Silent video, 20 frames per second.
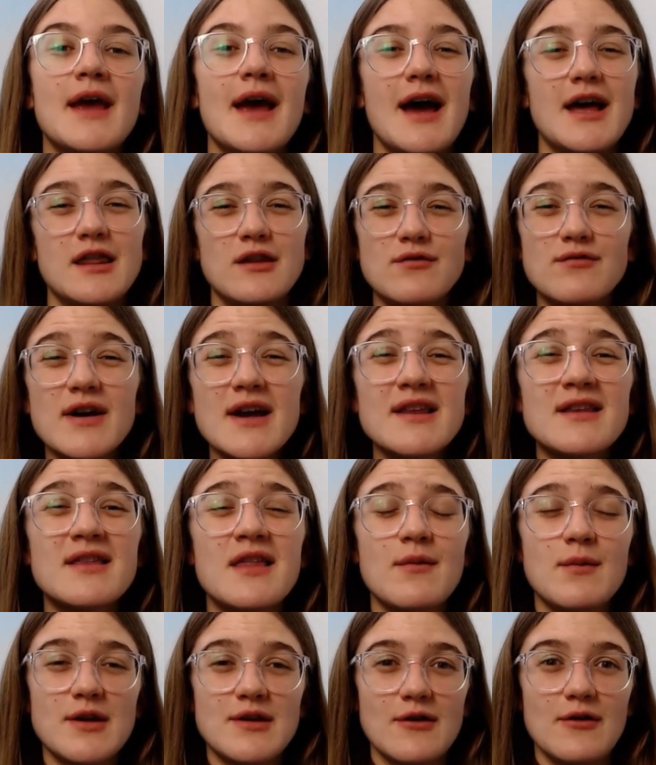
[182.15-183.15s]
And the reason
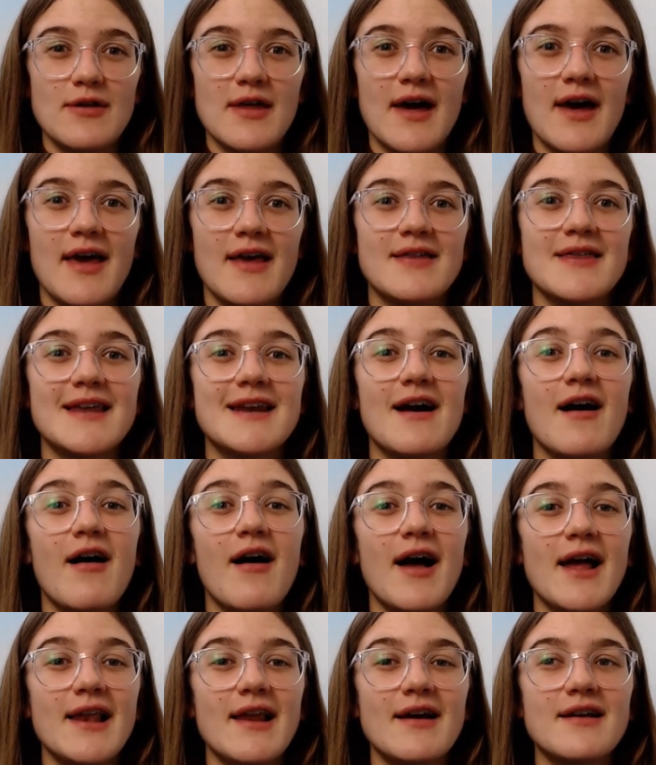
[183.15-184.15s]
that we do that is that it
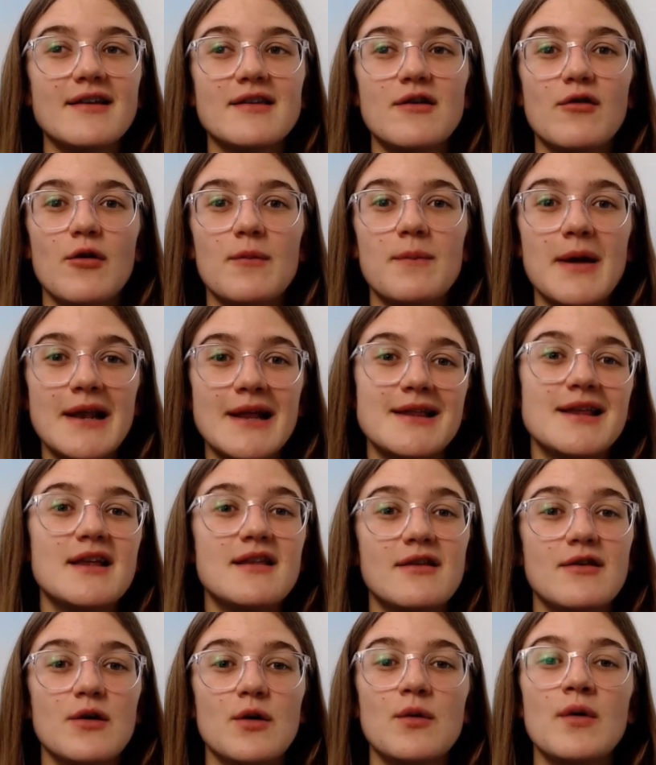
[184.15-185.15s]
highlights your ability
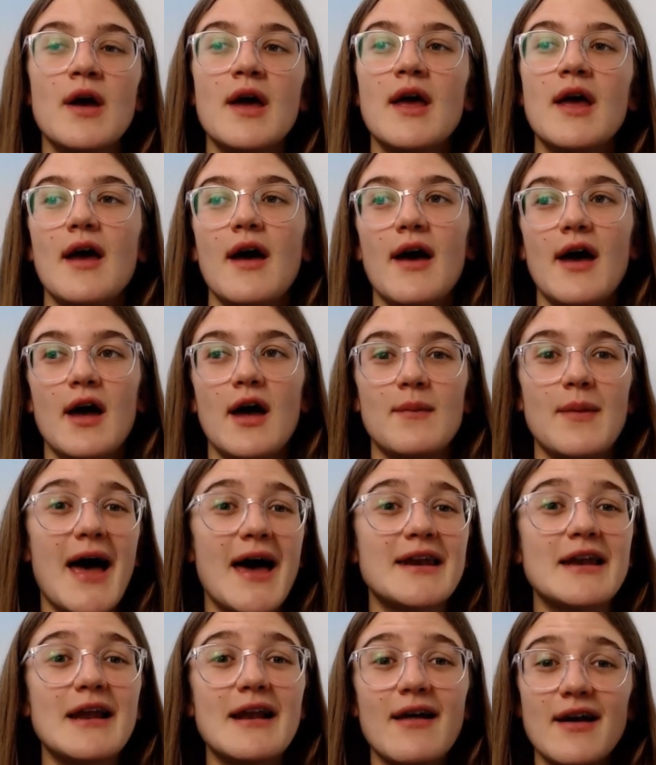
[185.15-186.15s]
to
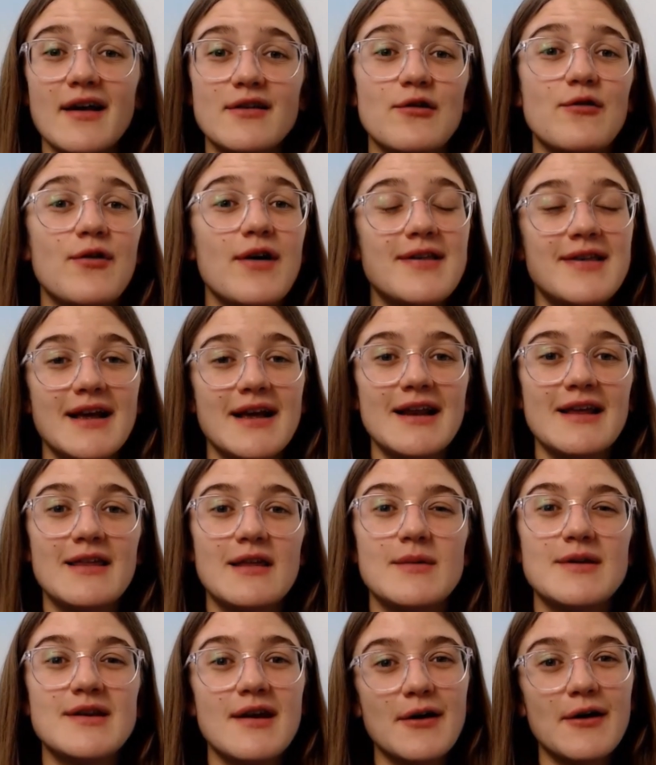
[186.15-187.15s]
analyse critically the
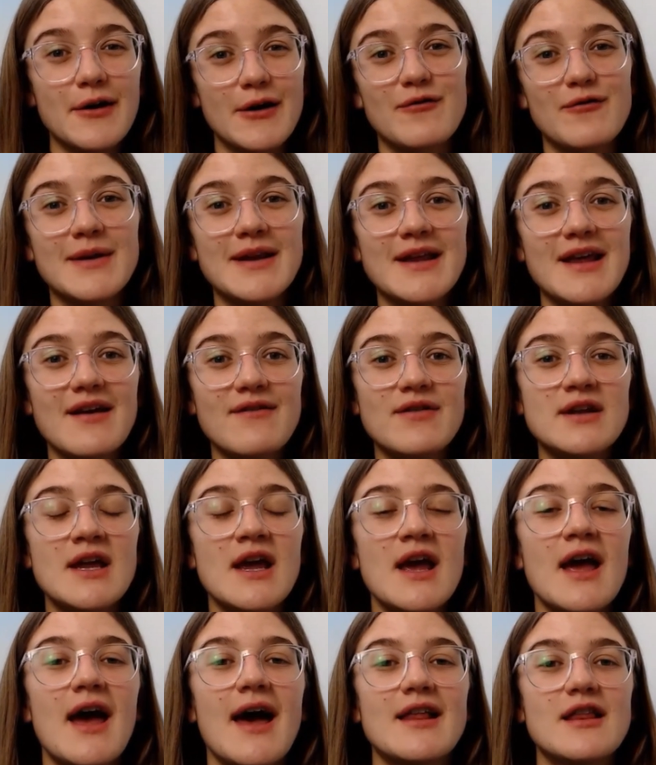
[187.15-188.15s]
material you've been given
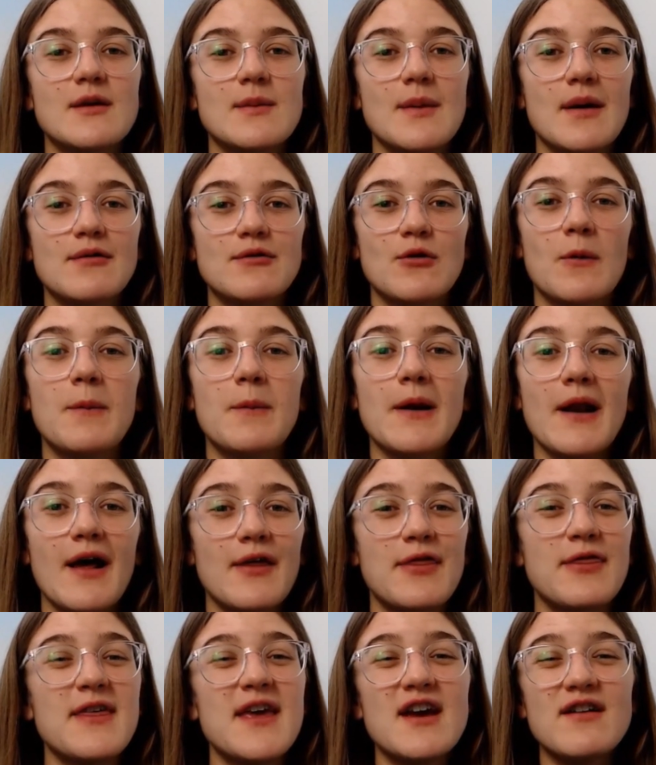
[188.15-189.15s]
and to be able to apply
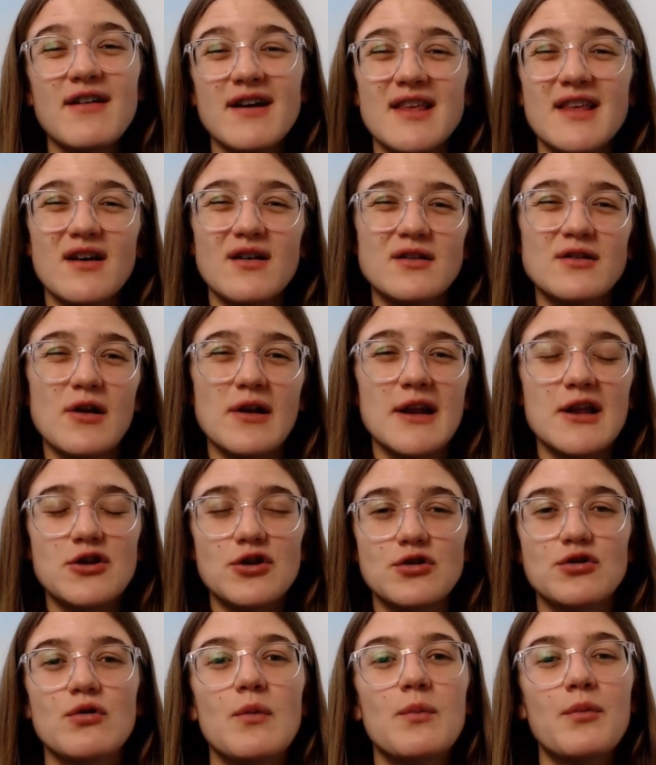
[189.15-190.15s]
theoretical
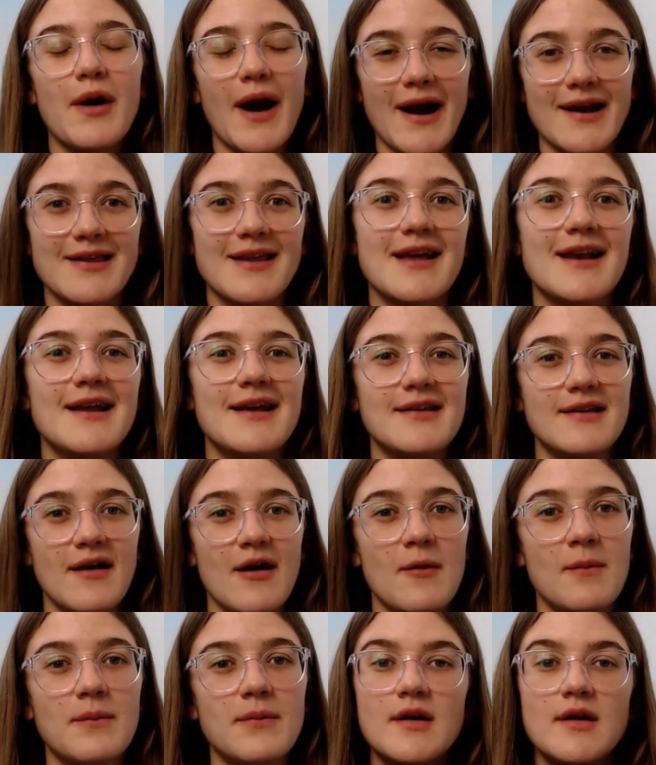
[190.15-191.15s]
knowledge to a practical
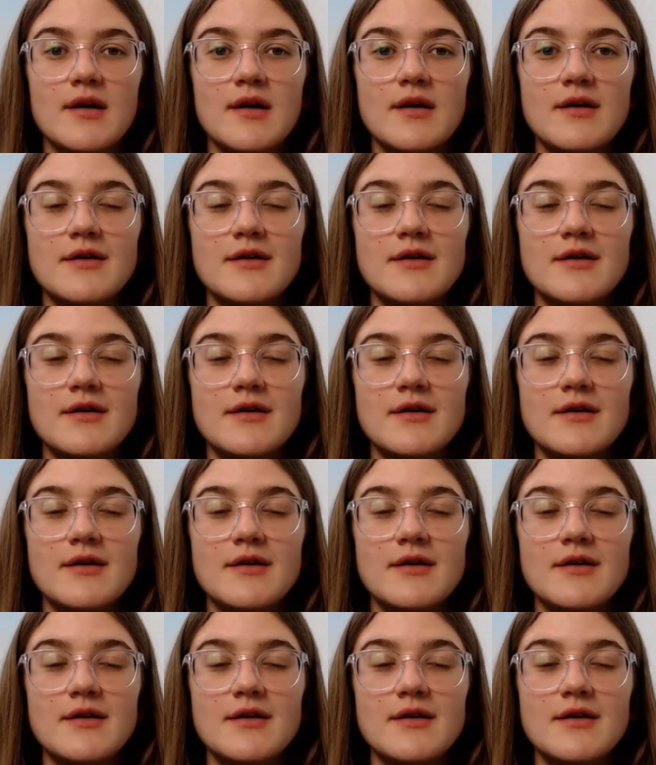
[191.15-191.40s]
example.